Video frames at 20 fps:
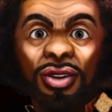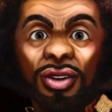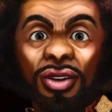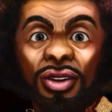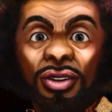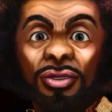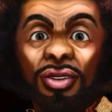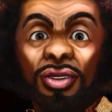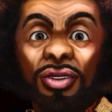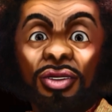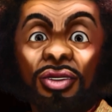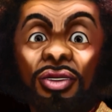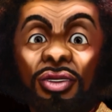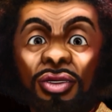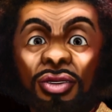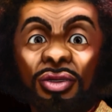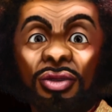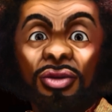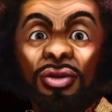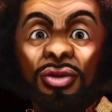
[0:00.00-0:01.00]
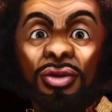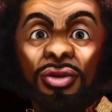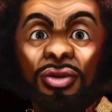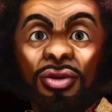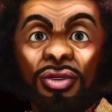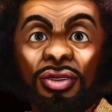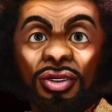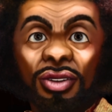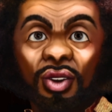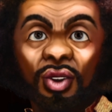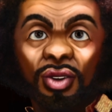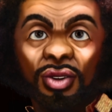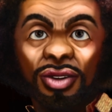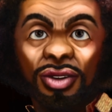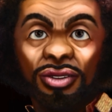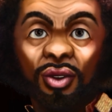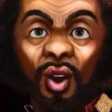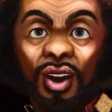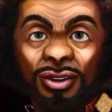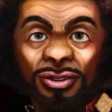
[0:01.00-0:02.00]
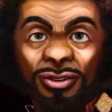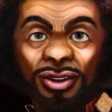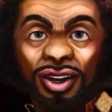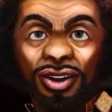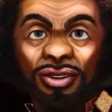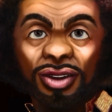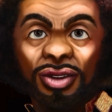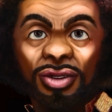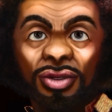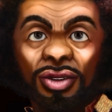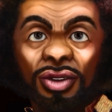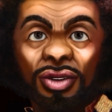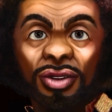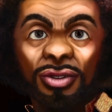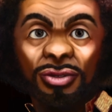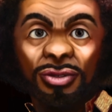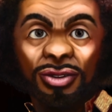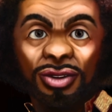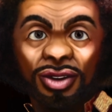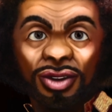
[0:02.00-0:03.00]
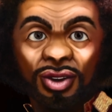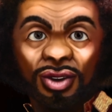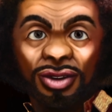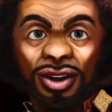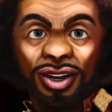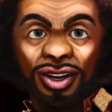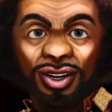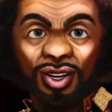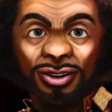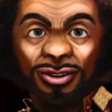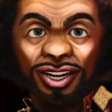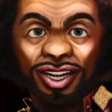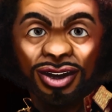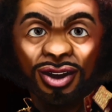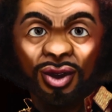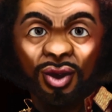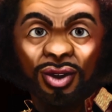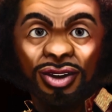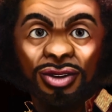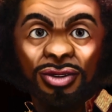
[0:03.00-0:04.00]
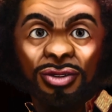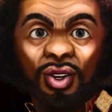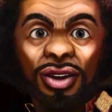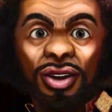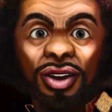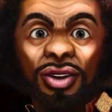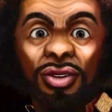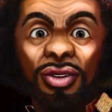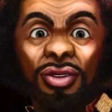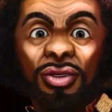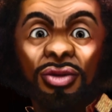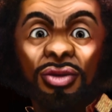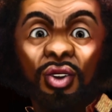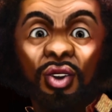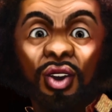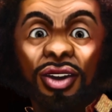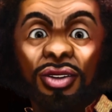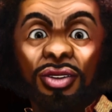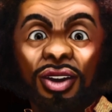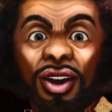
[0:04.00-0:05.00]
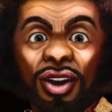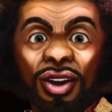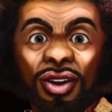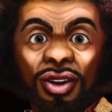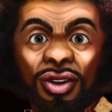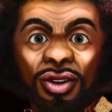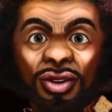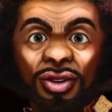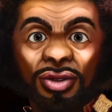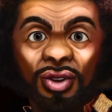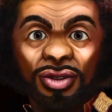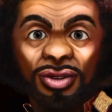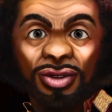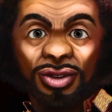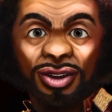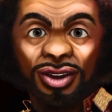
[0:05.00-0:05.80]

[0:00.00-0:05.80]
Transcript: Above all, they should provide enough background and information for a reader to imagine the characters.